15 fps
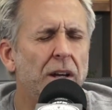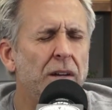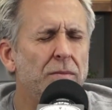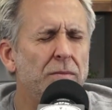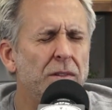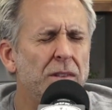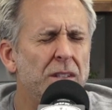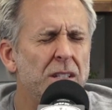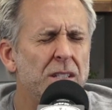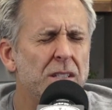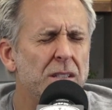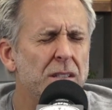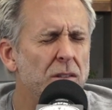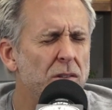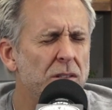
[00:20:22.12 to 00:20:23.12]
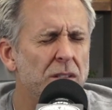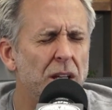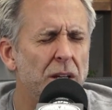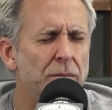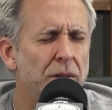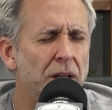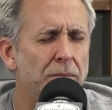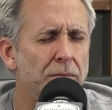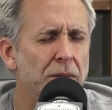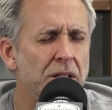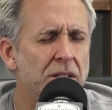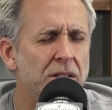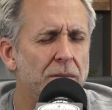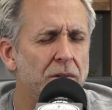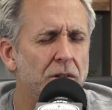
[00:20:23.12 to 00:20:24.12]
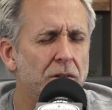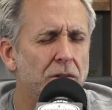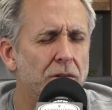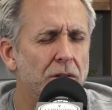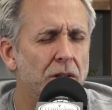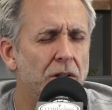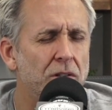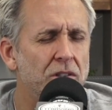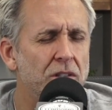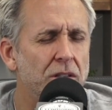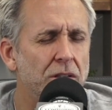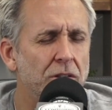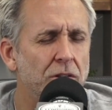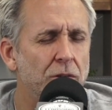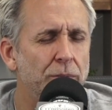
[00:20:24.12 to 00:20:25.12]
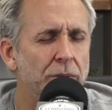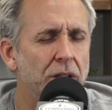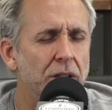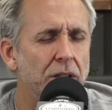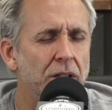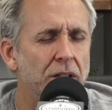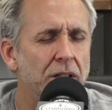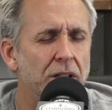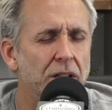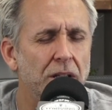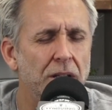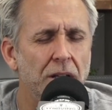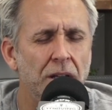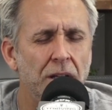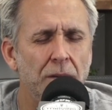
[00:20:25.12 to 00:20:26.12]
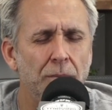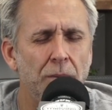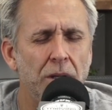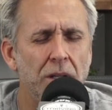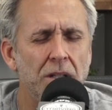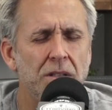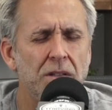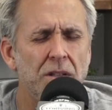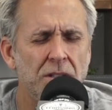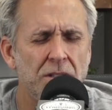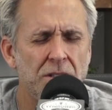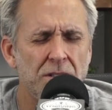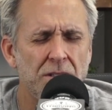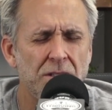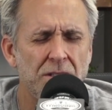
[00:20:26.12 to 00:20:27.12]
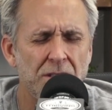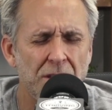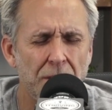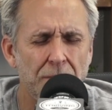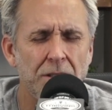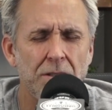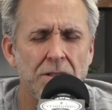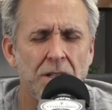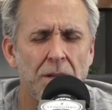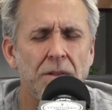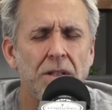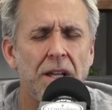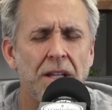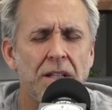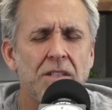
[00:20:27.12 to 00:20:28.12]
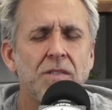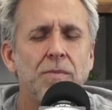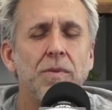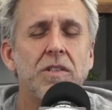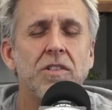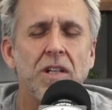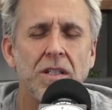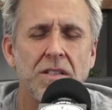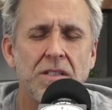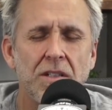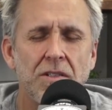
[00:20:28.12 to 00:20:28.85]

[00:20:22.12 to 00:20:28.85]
this little segment, I mess up the chronology a little bit, but it's something like this. But check this out.